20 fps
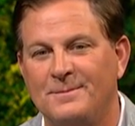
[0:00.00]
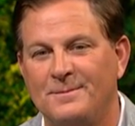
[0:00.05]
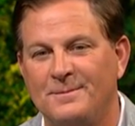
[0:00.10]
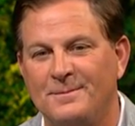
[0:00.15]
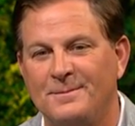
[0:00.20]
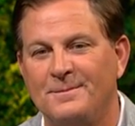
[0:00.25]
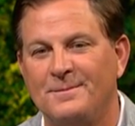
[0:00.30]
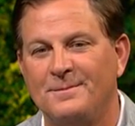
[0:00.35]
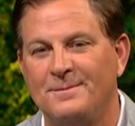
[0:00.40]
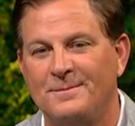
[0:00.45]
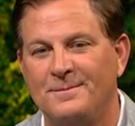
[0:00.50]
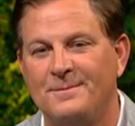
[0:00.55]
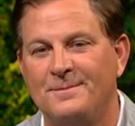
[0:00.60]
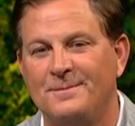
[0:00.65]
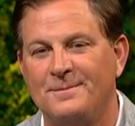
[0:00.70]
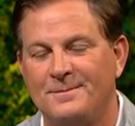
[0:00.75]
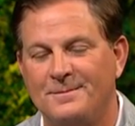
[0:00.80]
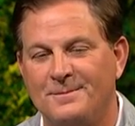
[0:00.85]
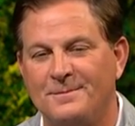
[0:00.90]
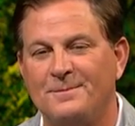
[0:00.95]

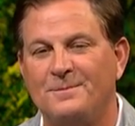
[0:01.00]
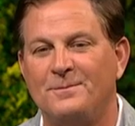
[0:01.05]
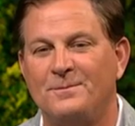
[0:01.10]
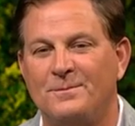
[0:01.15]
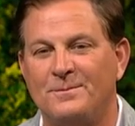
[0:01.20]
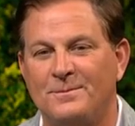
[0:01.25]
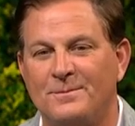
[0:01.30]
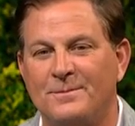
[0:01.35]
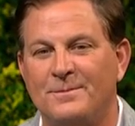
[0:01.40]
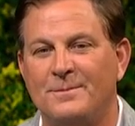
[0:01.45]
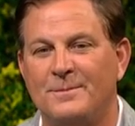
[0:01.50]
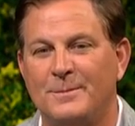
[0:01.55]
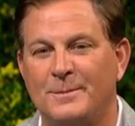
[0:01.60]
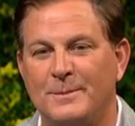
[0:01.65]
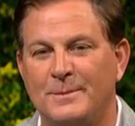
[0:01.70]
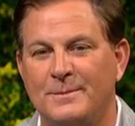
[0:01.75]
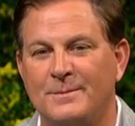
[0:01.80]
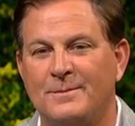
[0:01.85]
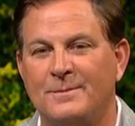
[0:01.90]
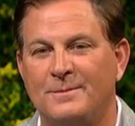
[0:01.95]

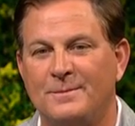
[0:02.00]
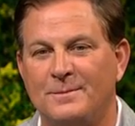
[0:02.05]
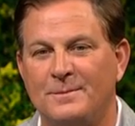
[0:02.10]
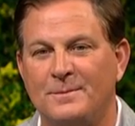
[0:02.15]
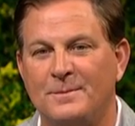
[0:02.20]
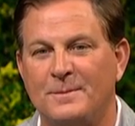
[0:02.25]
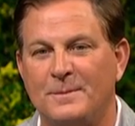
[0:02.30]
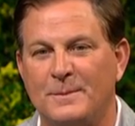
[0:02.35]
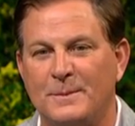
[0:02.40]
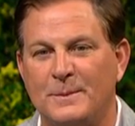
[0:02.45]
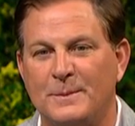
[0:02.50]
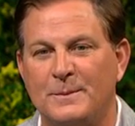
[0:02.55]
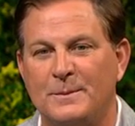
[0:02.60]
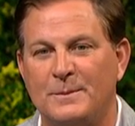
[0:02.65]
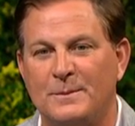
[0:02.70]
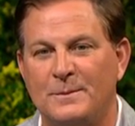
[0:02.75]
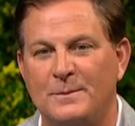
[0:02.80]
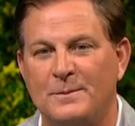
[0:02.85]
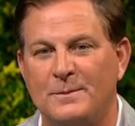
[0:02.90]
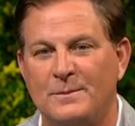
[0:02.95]

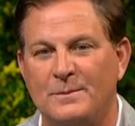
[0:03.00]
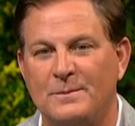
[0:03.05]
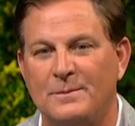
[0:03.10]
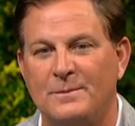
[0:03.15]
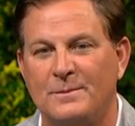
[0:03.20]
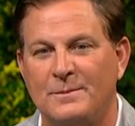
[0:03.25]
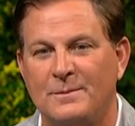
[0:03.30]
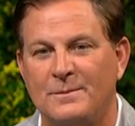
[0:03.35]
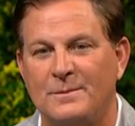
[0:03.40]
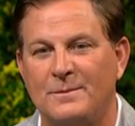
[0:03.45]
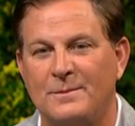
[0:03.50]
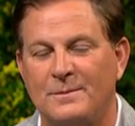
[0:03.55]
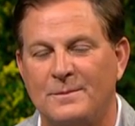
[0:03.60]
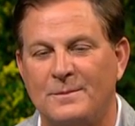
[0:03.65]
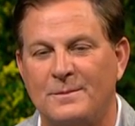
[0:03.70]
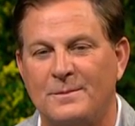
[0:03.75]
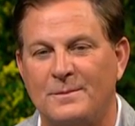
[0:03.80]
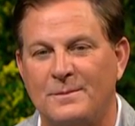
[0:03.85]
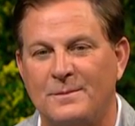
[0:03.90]
This person isn't speaking.